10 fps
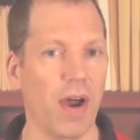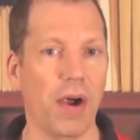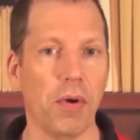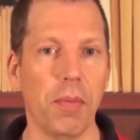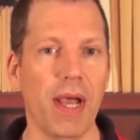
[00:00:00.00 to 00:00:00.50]

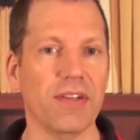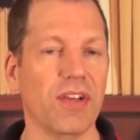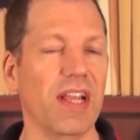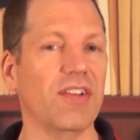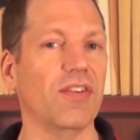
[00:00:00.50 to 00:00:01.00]
our
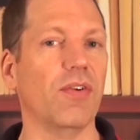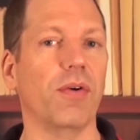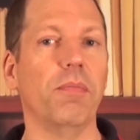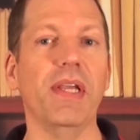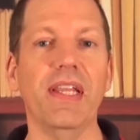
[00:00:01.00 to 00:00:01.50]
imagination
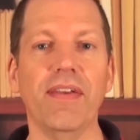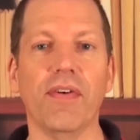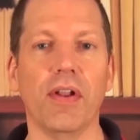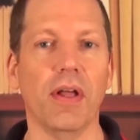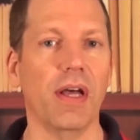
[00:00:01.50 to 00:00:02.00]
or
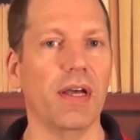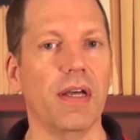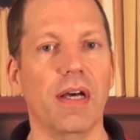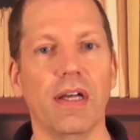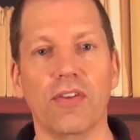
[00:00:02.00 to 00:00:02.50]
medieval uh,
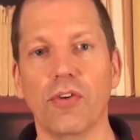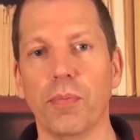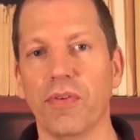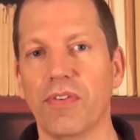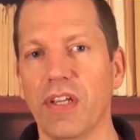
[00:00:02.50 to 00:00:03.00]
uh,
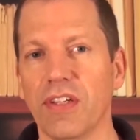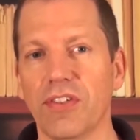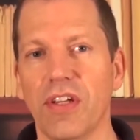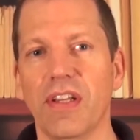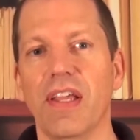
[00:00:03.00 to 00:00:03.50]

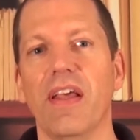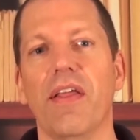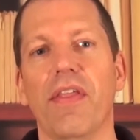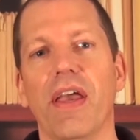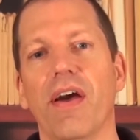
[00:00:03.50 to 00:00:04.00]
superstition.
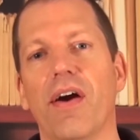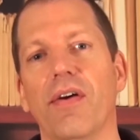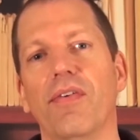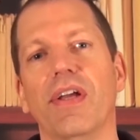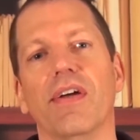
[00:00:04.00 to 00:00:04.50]
They
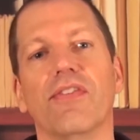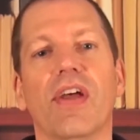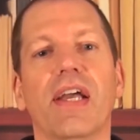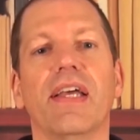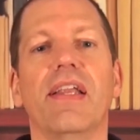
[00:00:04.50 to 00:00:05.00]
are real.
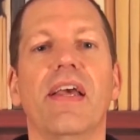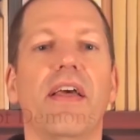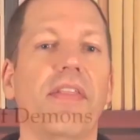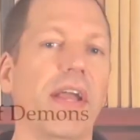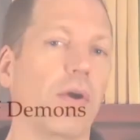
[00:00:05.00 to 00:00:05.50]
Second,
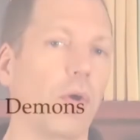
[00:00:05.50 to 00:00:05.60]
they are